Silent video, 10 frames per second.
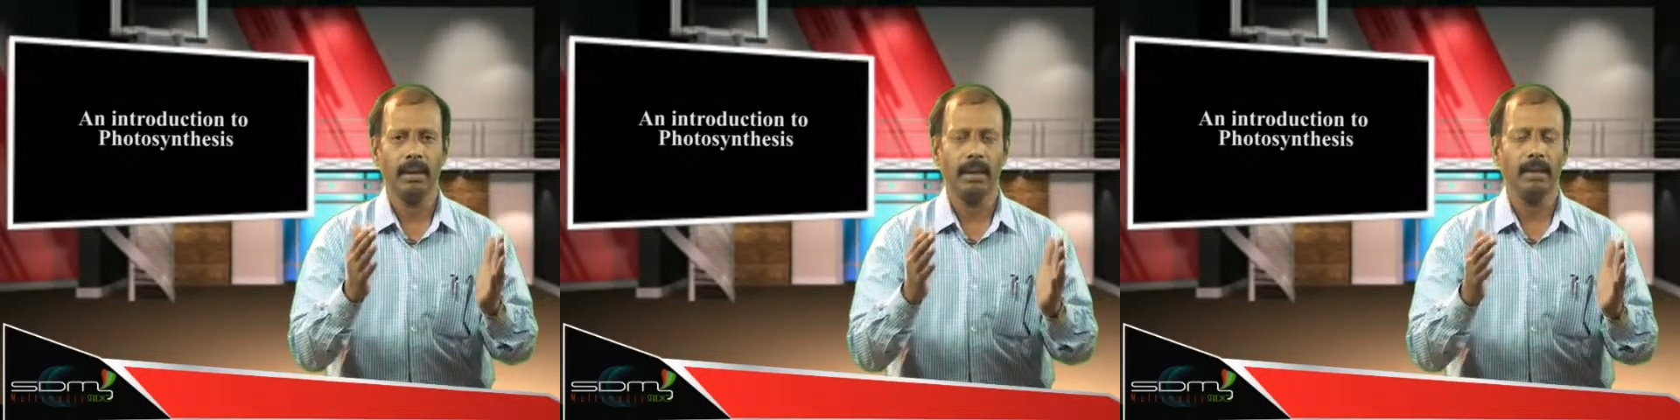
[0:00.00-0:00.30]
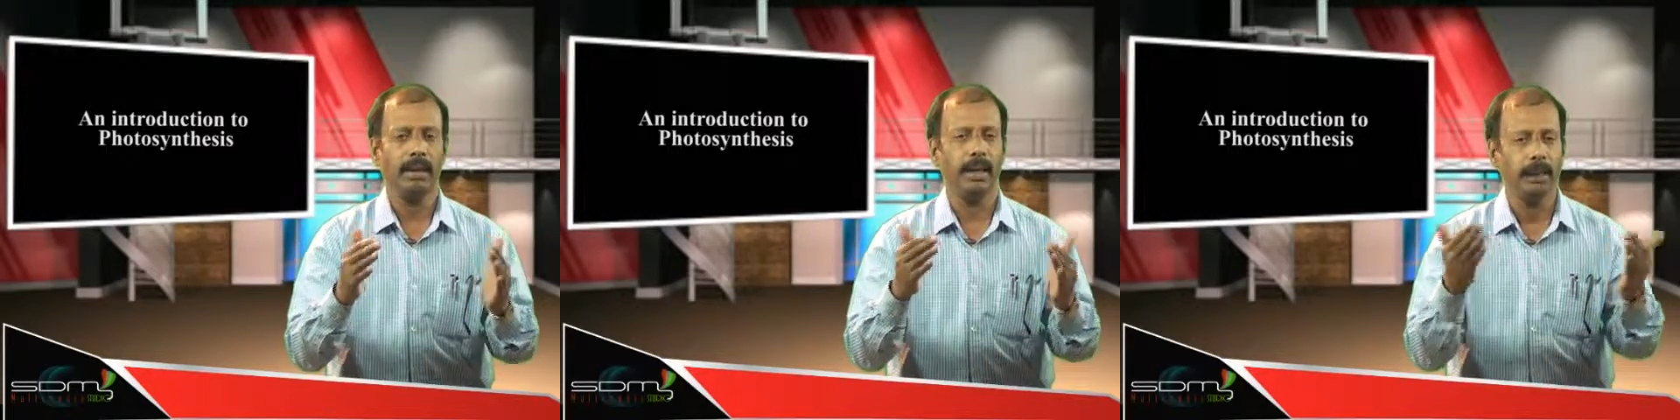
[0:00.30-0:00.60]

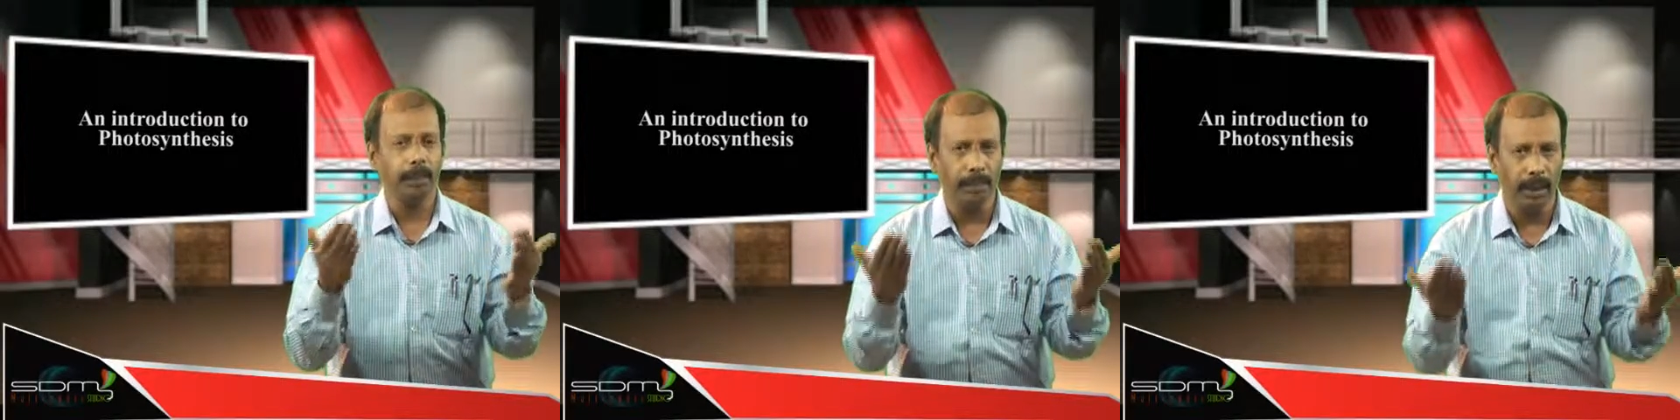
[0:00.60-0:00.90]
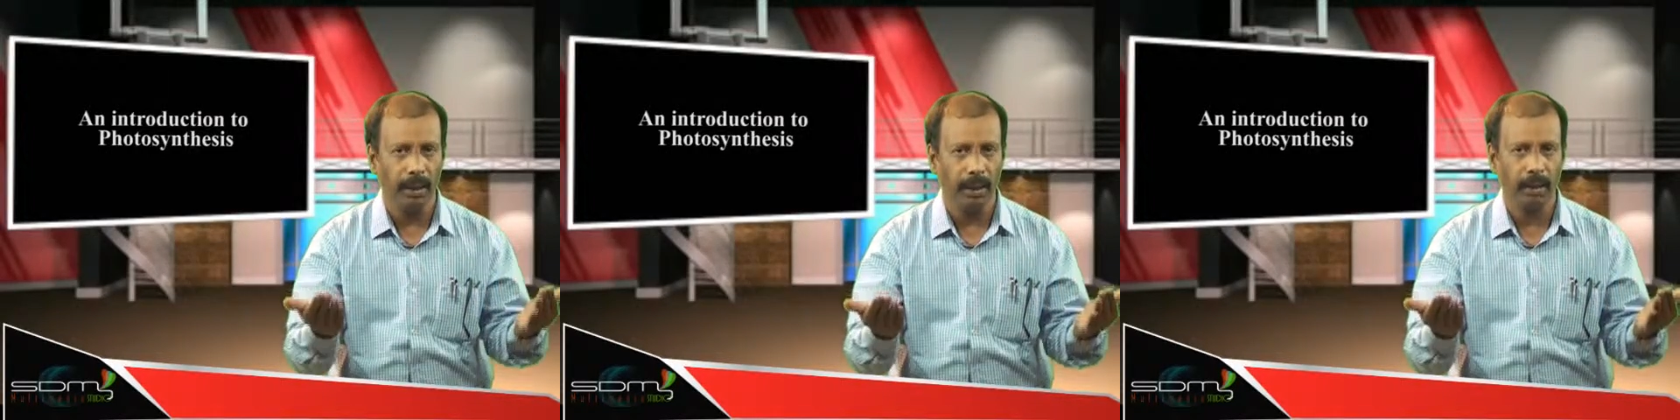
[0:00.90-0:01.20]
and it
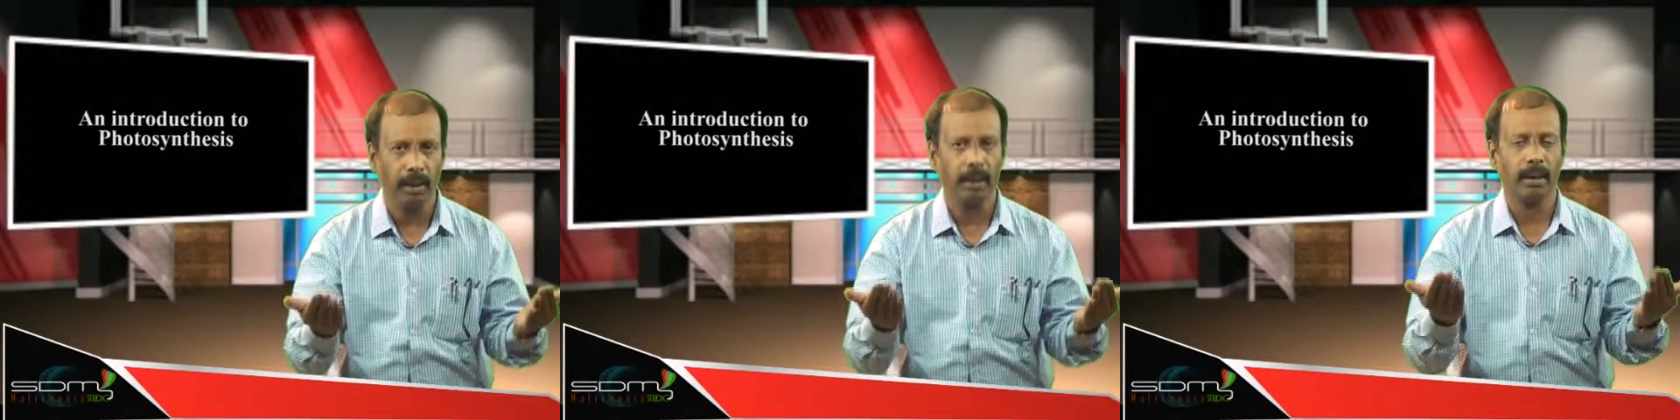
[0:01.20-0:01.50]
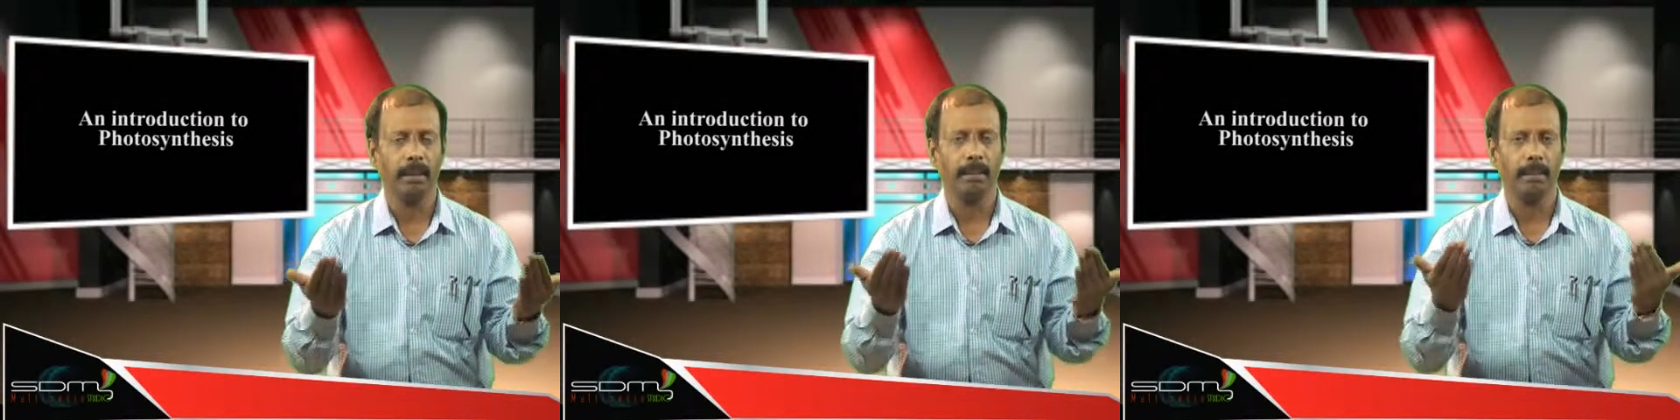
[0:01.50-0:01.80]
may
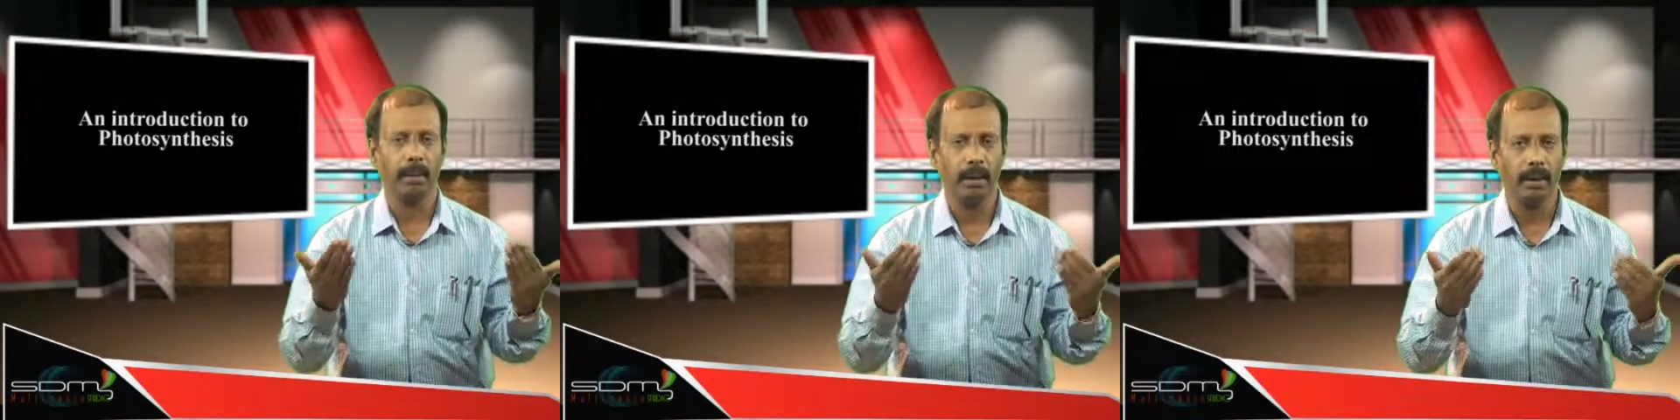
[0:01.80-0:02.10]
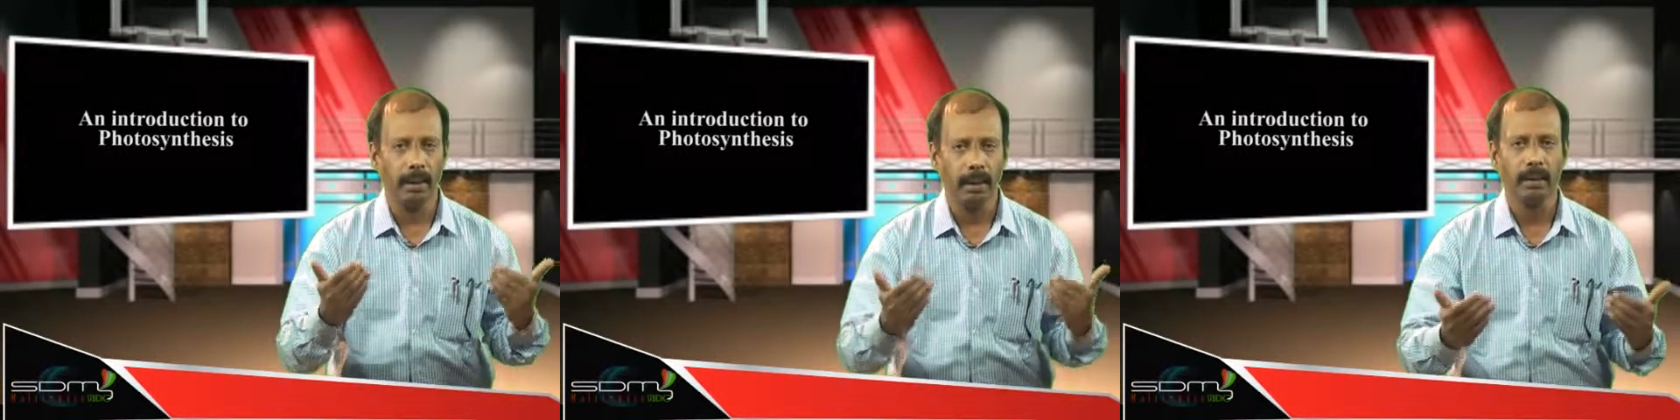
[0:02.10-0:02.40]
or may
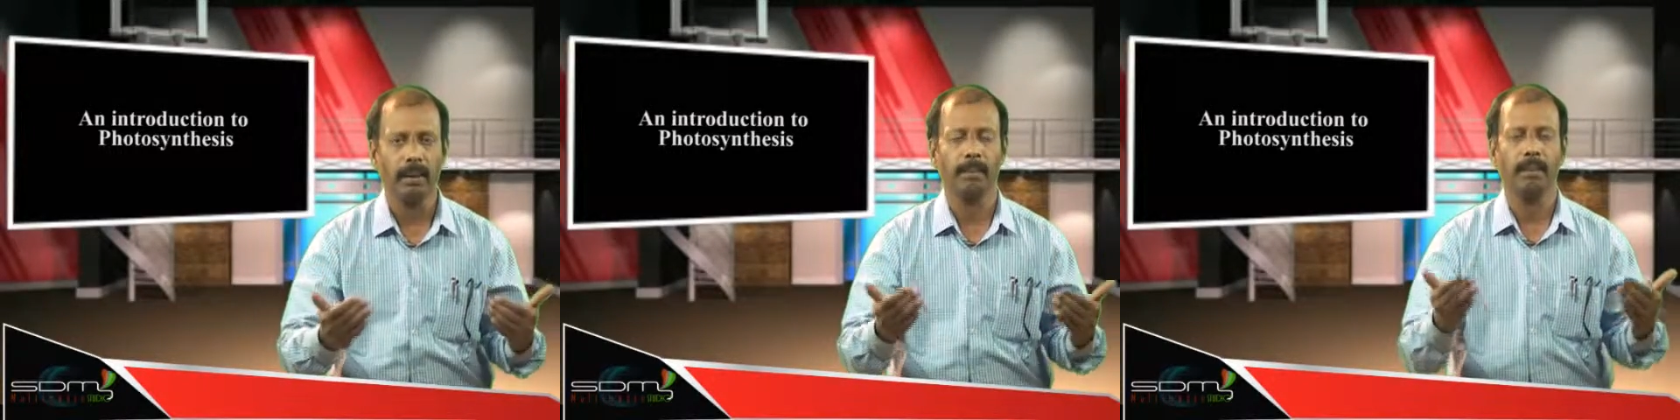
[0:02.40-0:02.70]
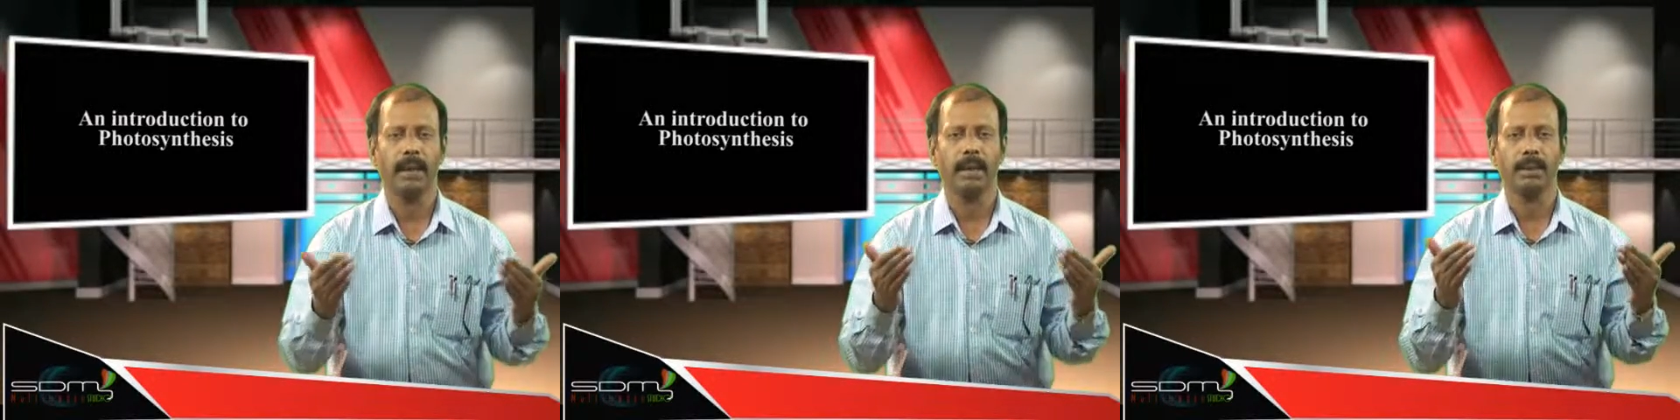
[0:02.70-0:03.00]
not come
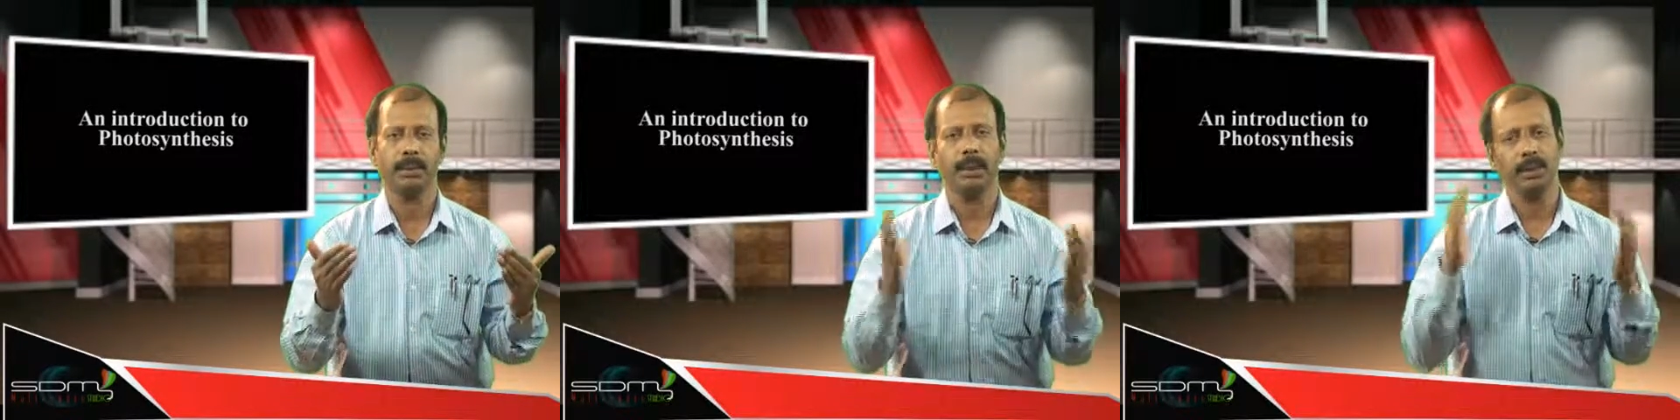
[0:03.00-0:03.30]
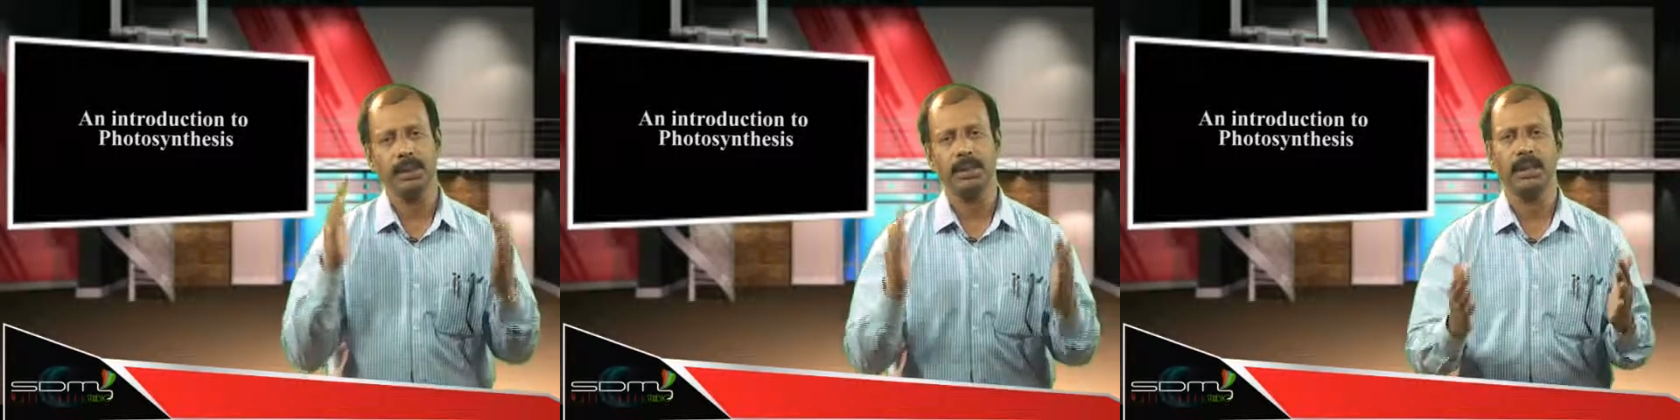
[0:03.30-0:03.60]
back to the
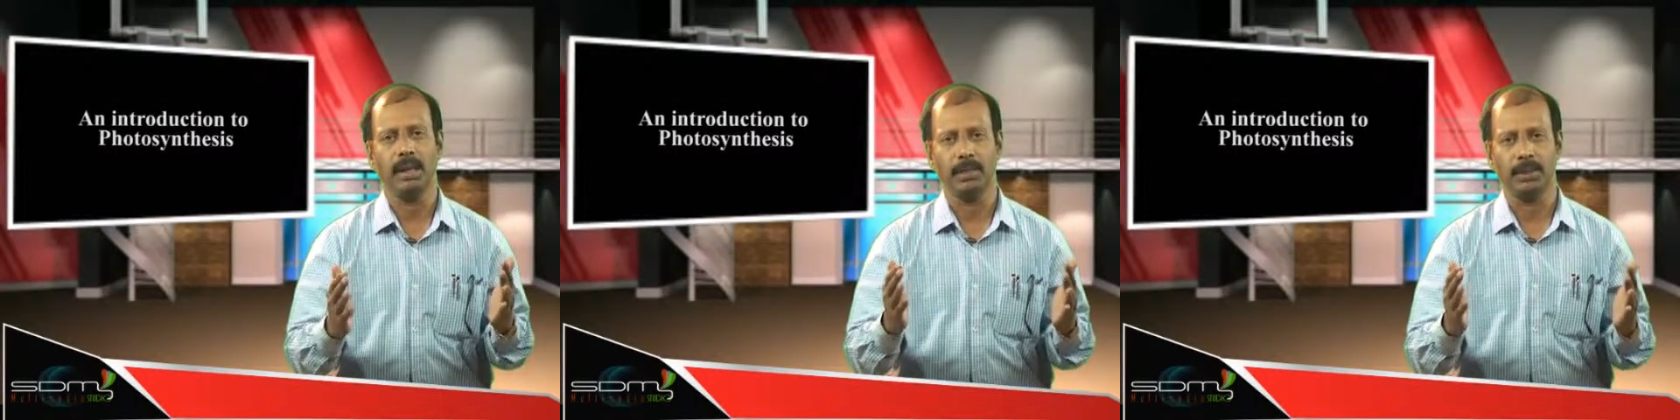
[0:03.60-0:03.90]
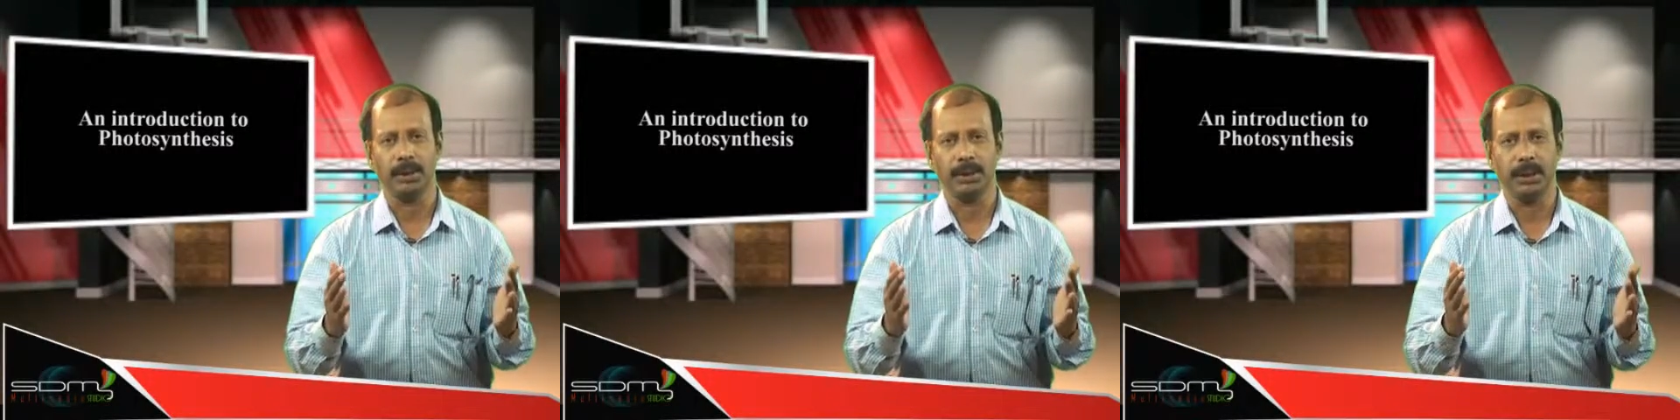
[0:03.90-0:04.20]
original
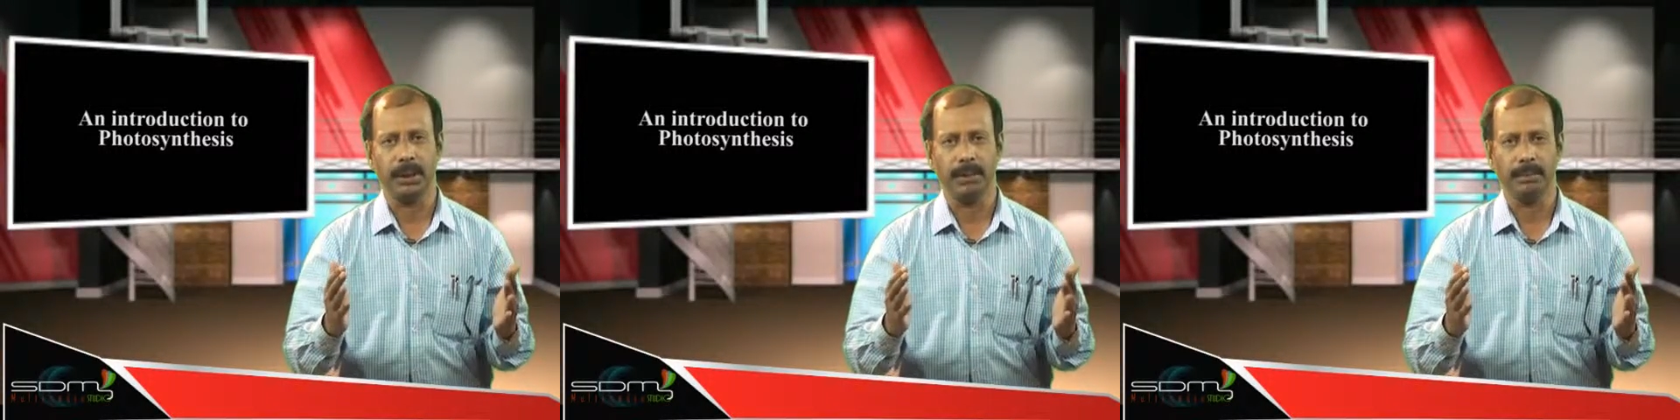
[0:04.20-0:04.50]
position.